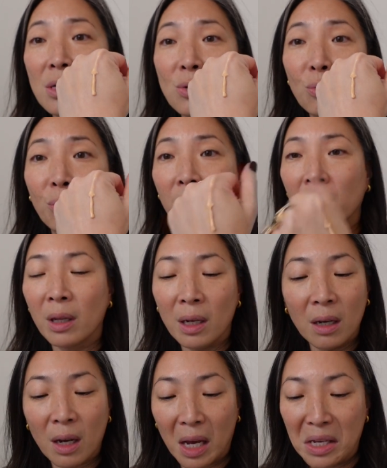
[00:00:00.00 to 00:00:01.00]
this really
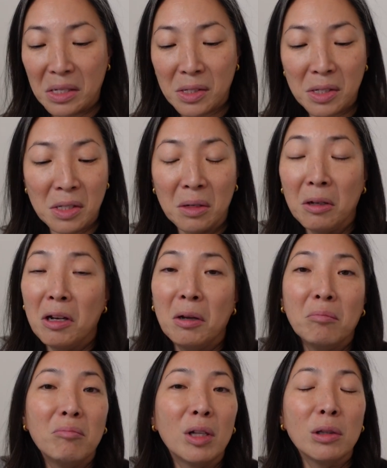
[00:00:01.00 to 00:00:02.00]
nice
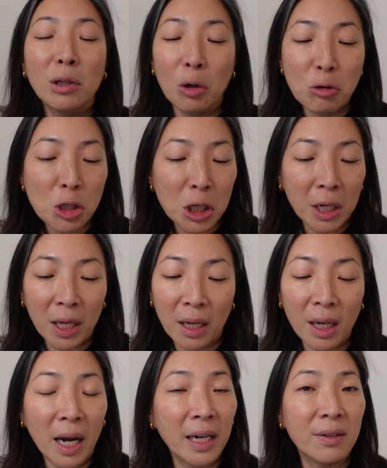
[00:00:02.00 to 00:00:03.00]

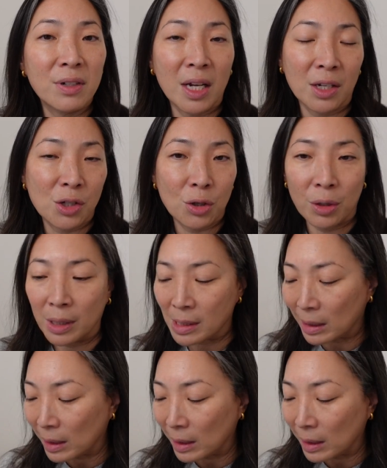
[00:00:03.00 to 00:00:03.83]
lotiony kind of texture. It's